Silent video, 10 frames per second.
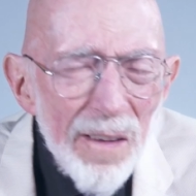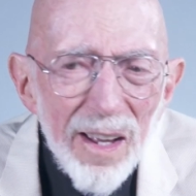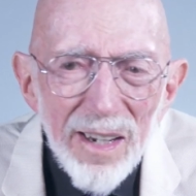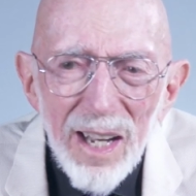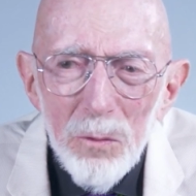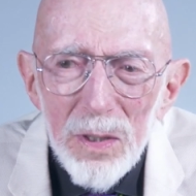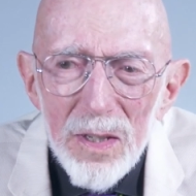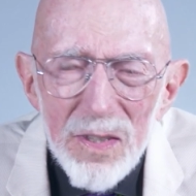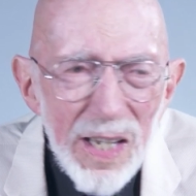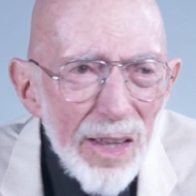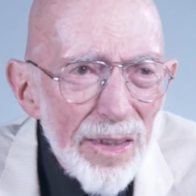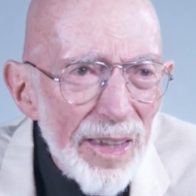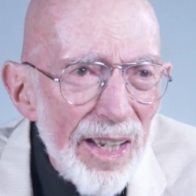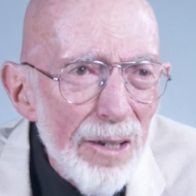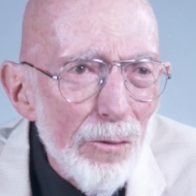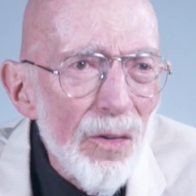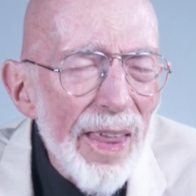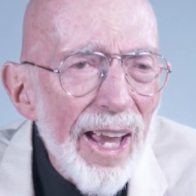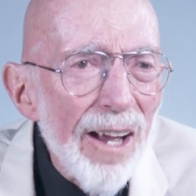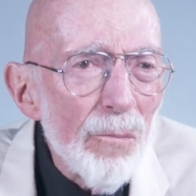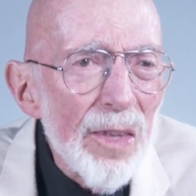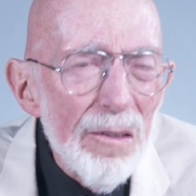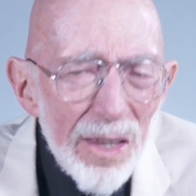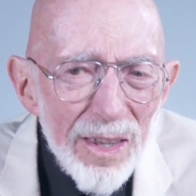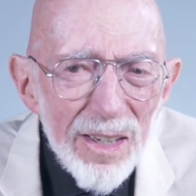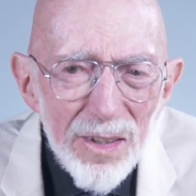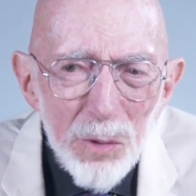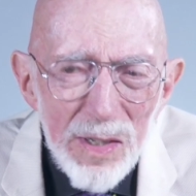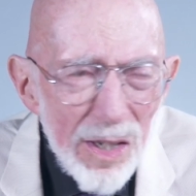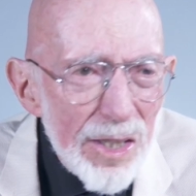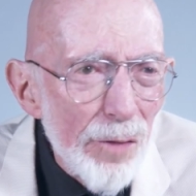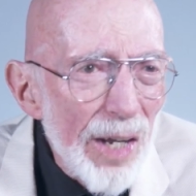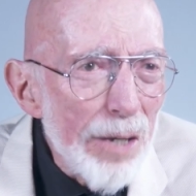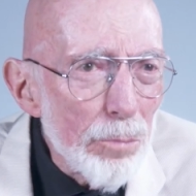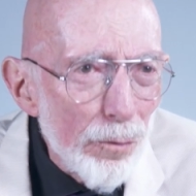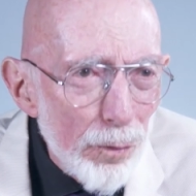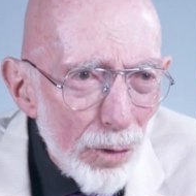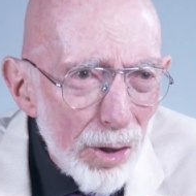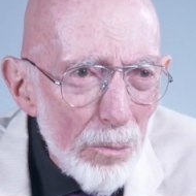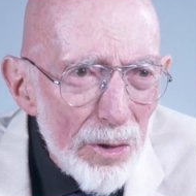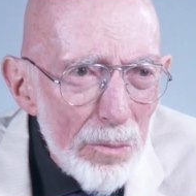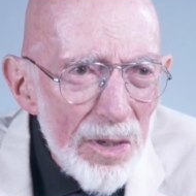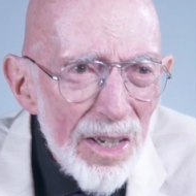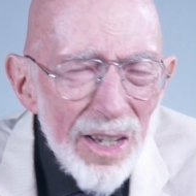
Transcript: And I wouldn't say that, they have out, that the results have outperformed them.